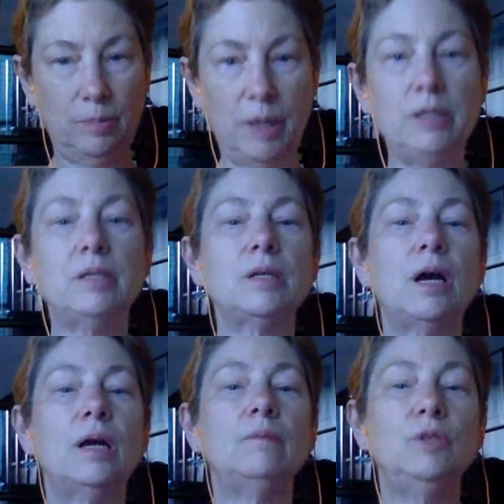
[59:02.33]

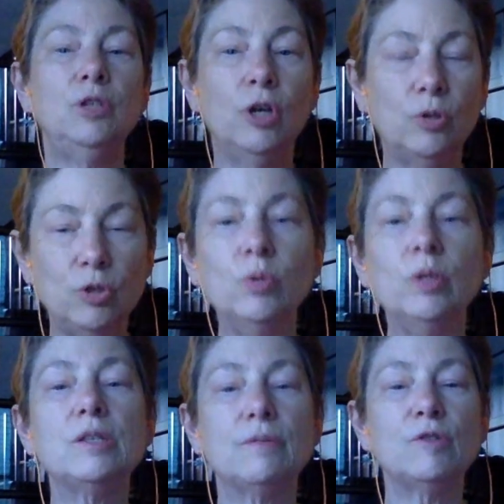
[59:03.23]
space-time,
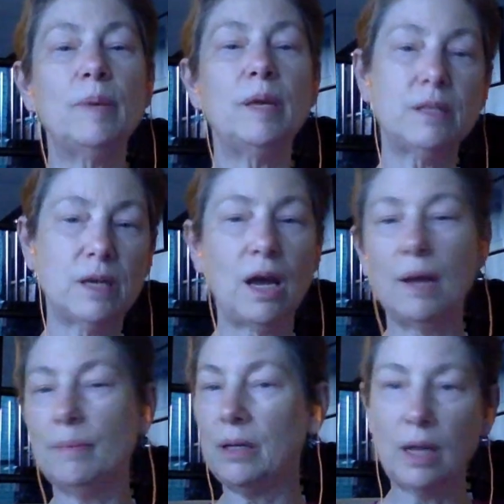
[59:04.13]
units of
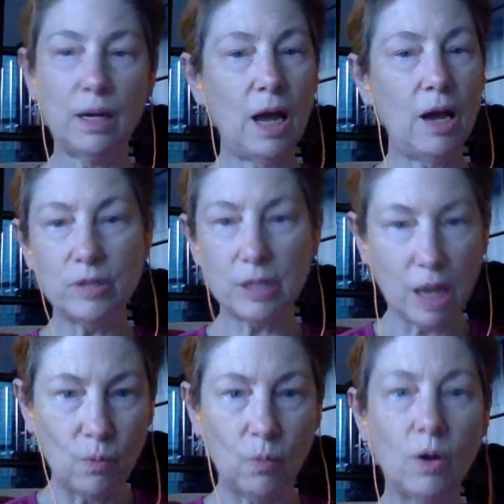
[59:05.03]
space-time, and how does
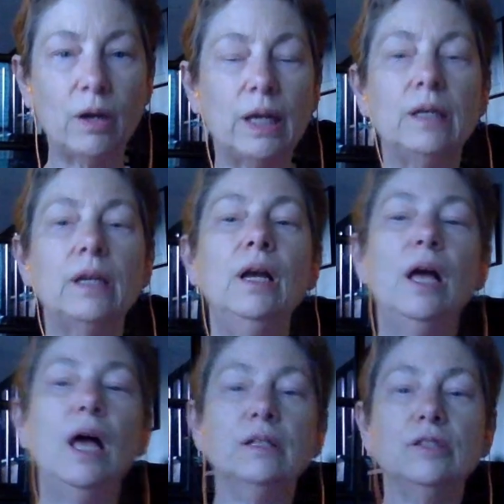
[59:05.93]
that work,
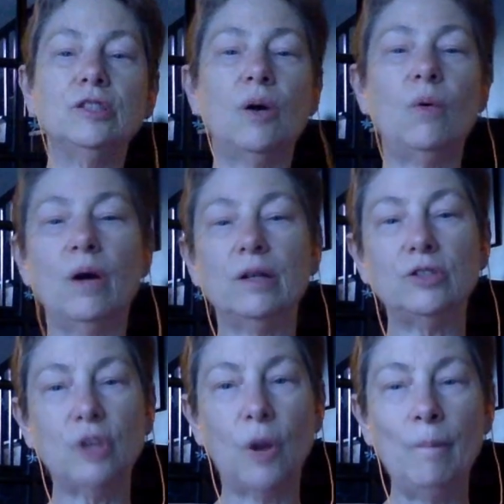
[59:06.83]
and so on.
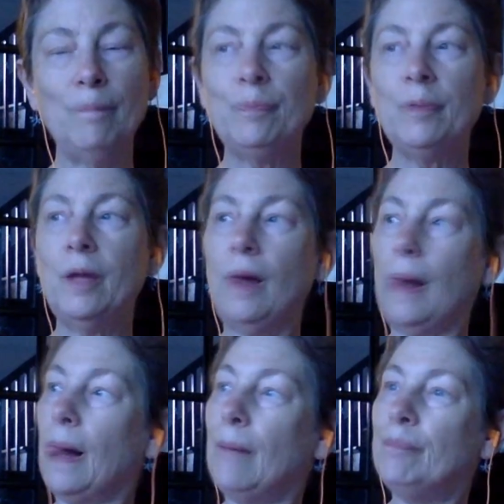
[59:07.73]
So
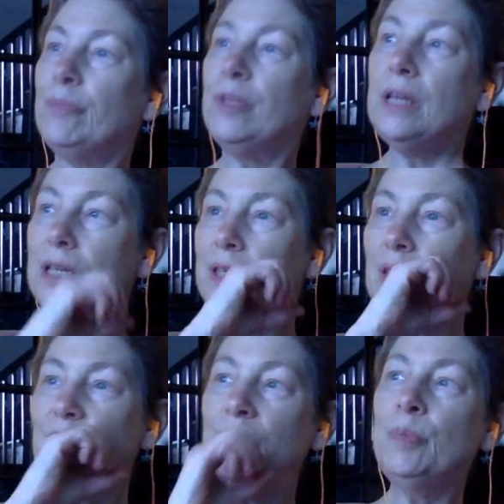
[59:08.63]

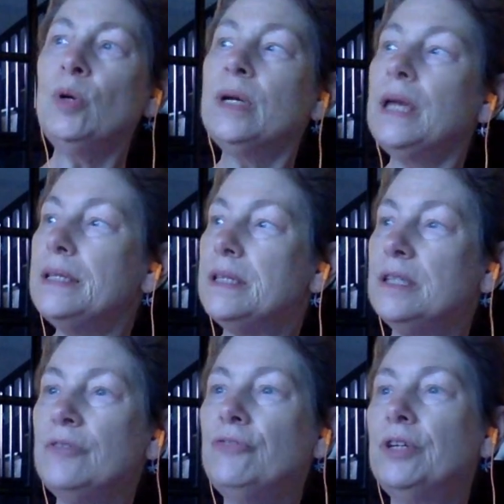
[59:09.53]
the book has
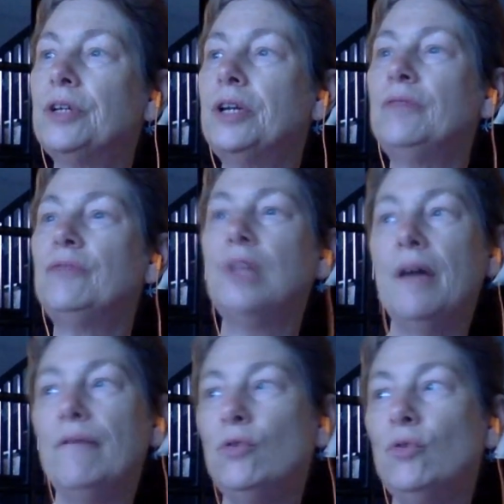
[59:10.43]
different kind of
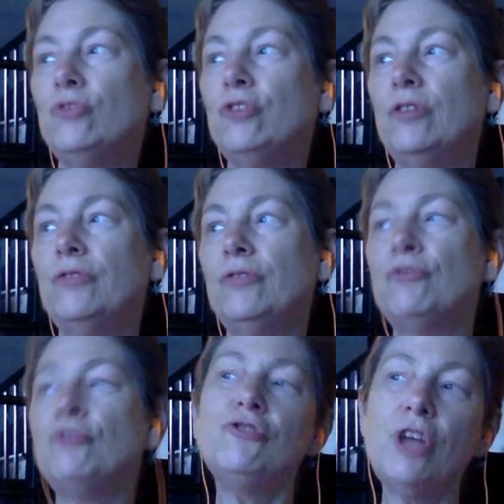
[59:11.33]
levels, and the
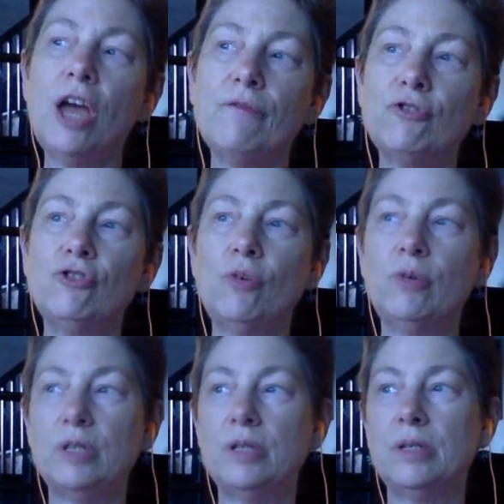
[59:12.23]
first half or
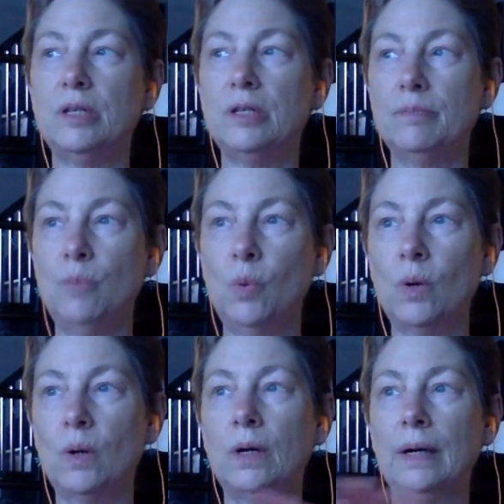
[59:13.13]
so is
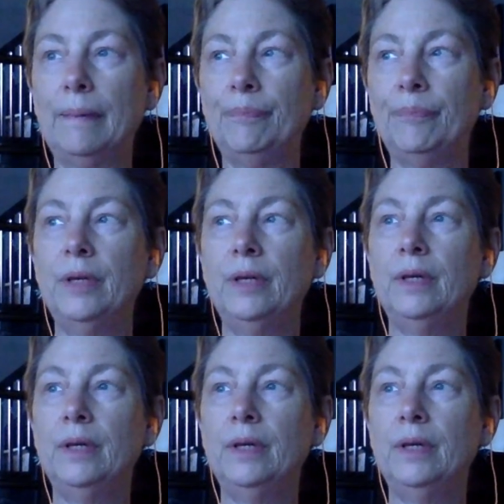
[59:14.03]
more